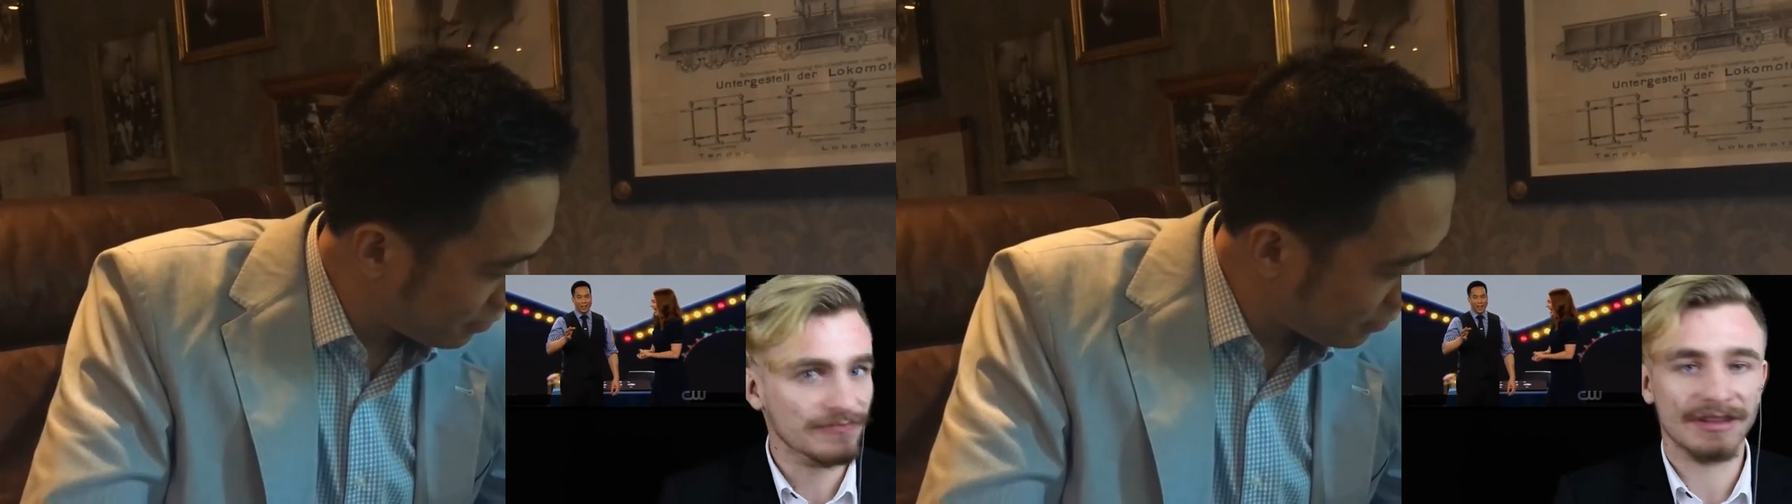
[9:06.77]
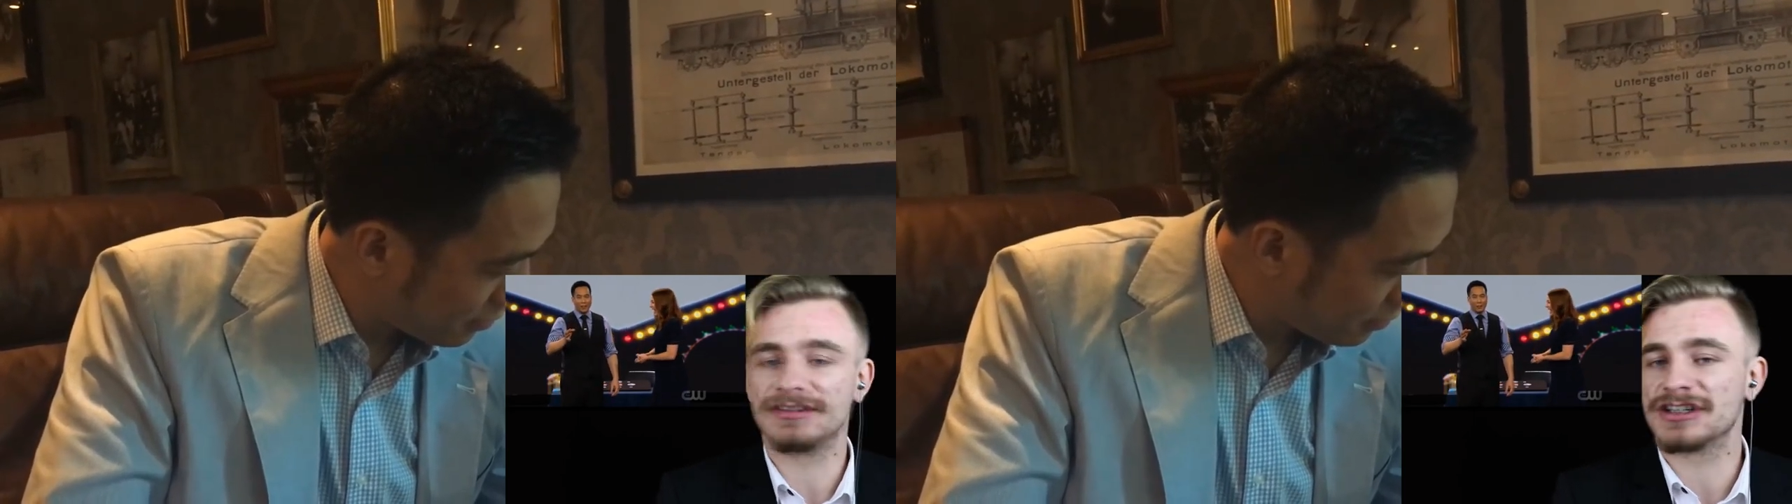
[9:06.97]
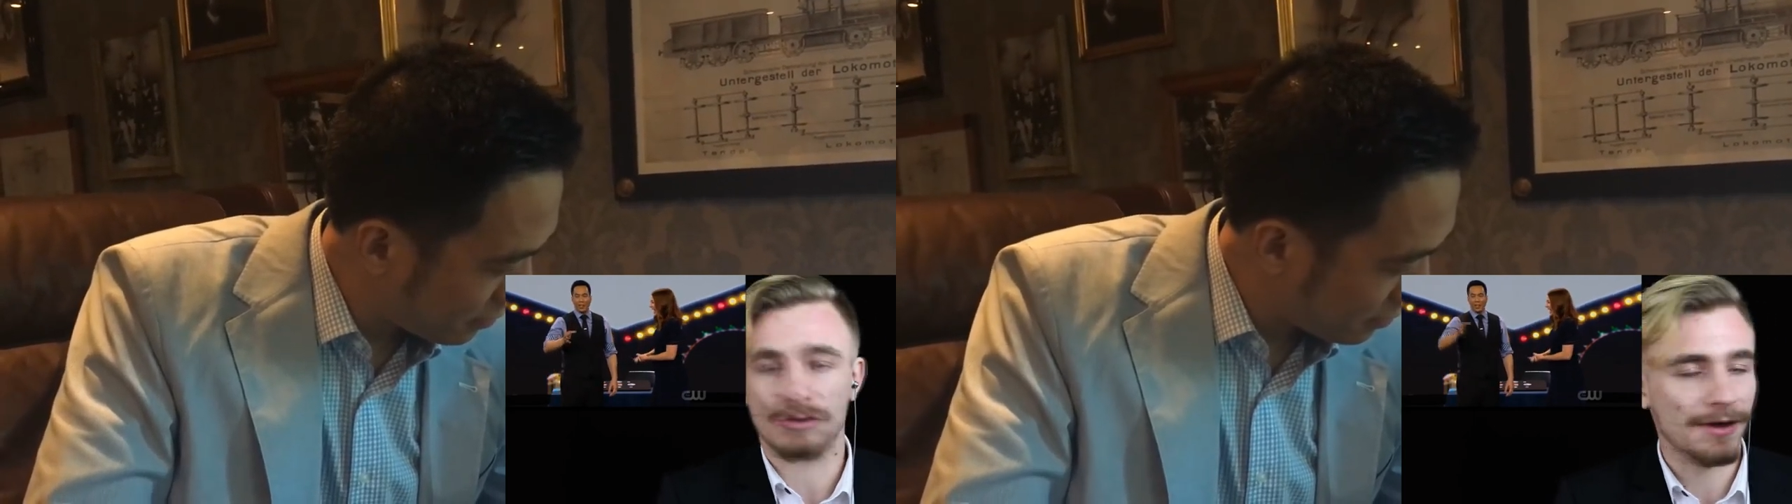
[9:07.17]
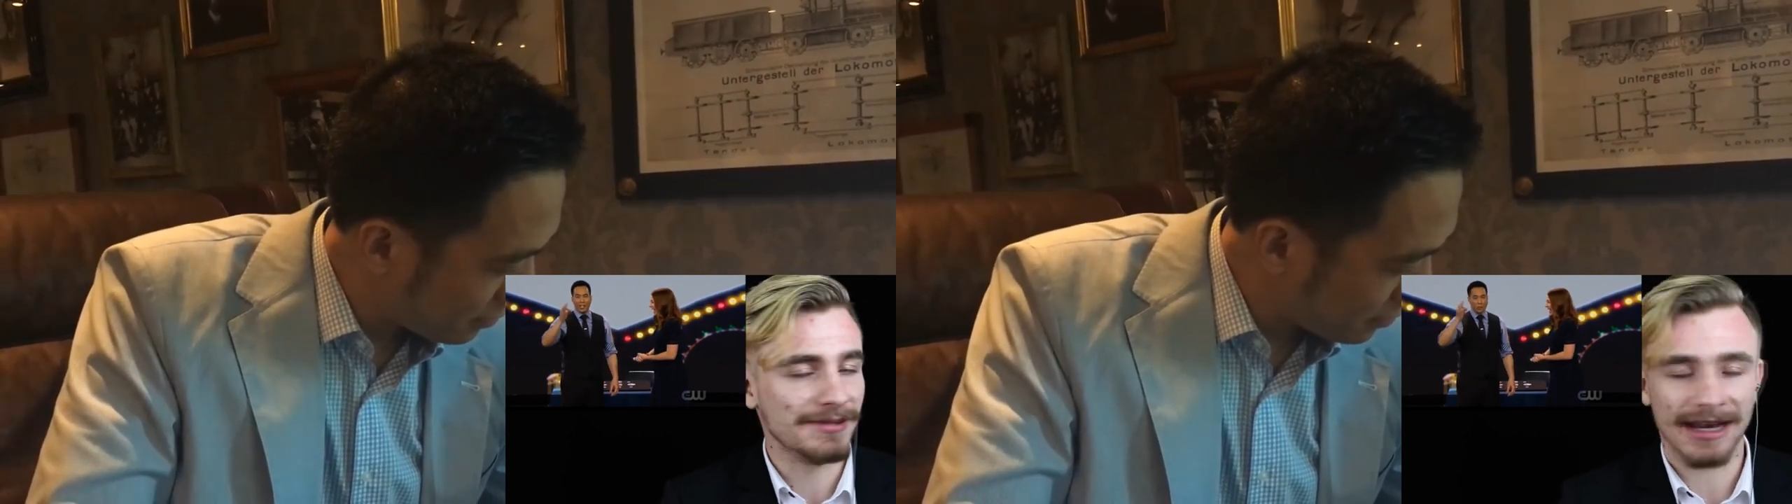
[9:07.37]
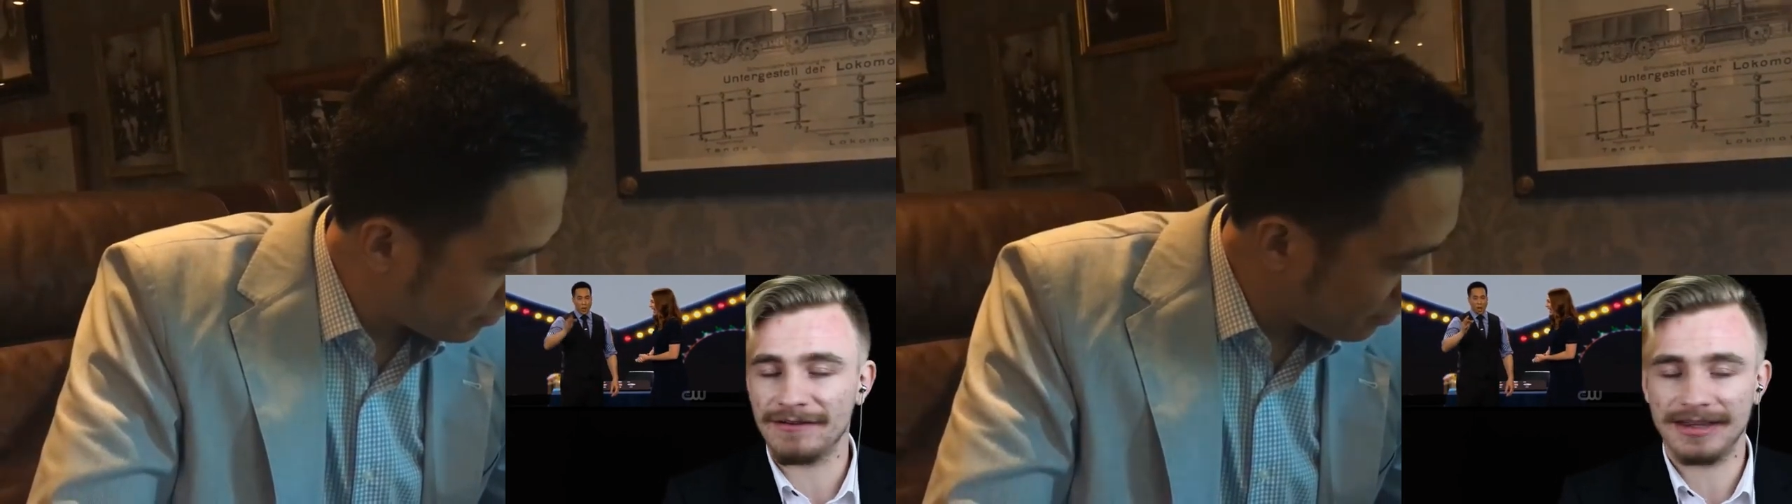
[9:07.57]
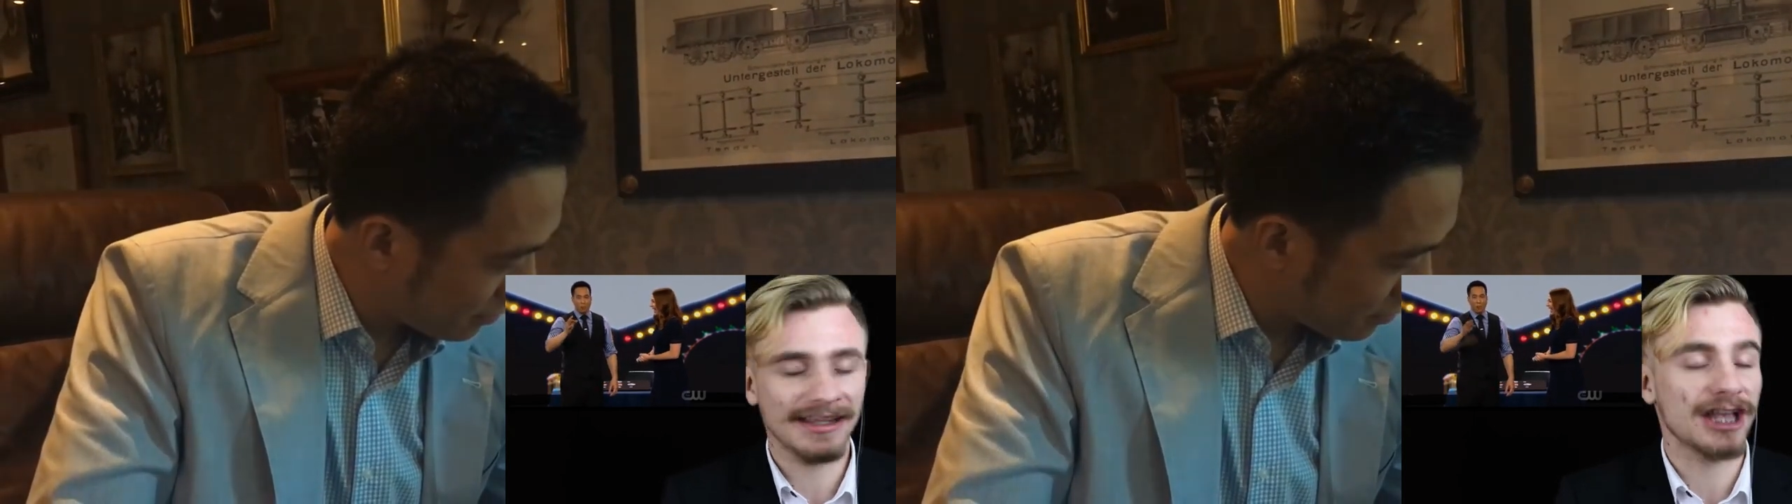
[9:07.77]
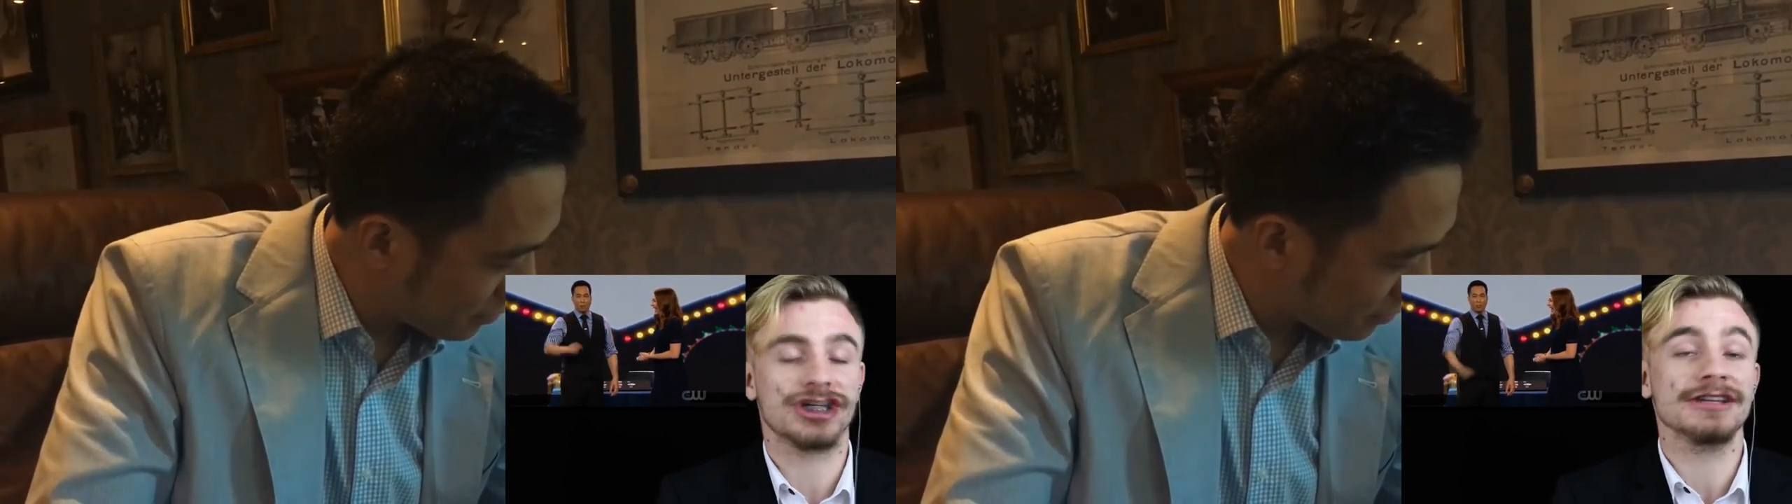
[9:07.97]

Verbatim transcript: the, the script and everything that